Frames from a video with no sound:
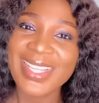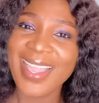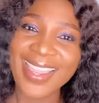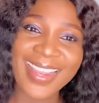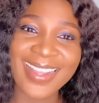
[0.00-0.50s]

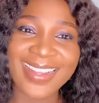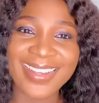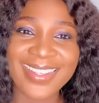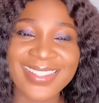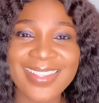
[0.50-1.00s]
Hey
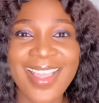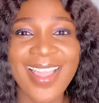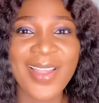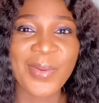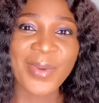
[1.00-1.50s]
guys,
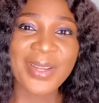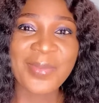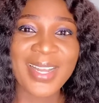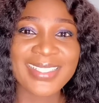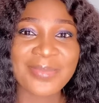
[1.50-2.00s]
welcome
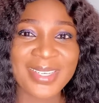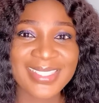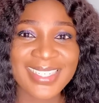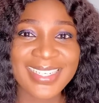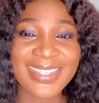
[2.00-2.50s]
back to my
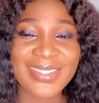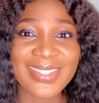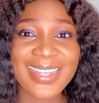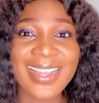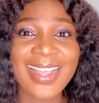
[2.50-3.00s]
channel.
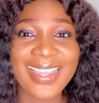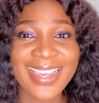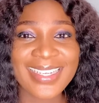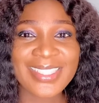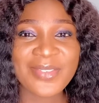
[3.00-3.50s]

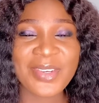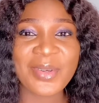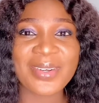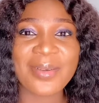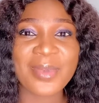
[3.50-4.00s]
In this
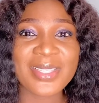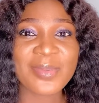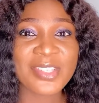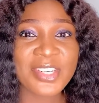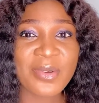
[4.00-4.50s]
video, I'm going to be
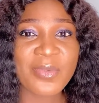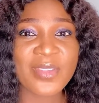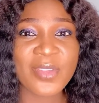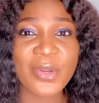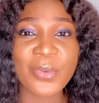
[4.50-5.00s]
sharing
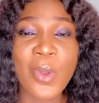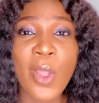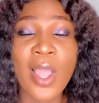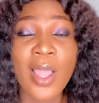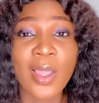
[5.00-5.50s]
with you
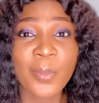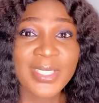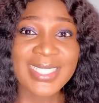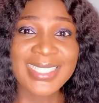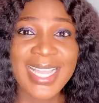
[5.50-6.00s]

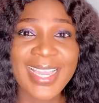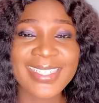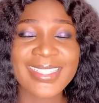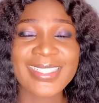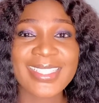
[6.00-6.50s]
business
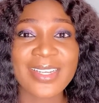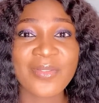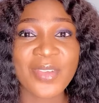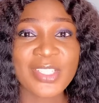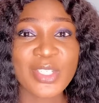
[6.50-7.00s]
ideas that can
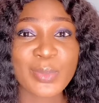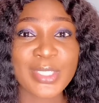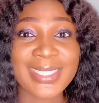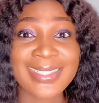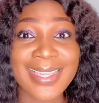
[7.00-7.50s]
fetch you
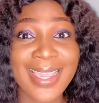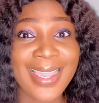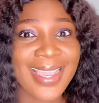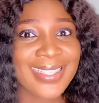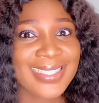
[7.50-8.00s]
money
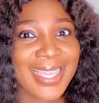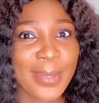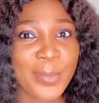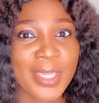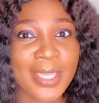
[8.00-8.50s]

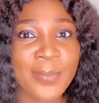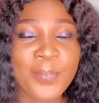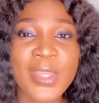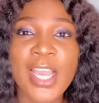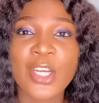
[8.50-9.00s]
ASAP.
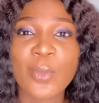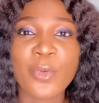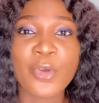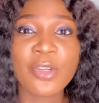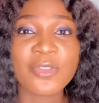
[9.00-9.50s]
Number
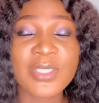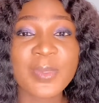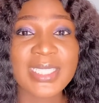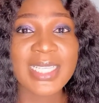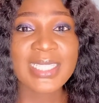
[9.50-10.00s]
one of those
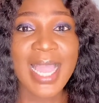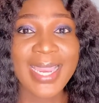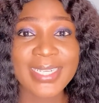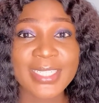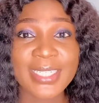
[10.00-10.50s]
business
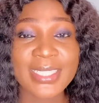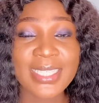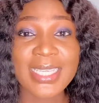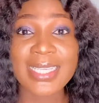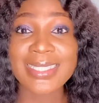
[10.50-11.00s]
ideas
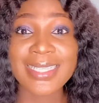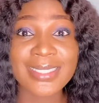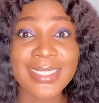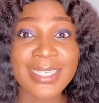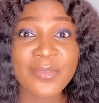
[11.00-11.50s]
is
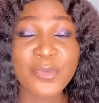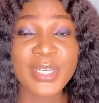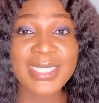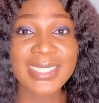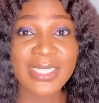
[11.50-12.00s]

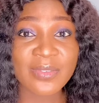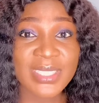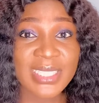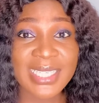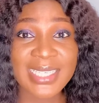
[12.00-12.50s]
delivery
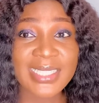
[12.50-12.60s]
services,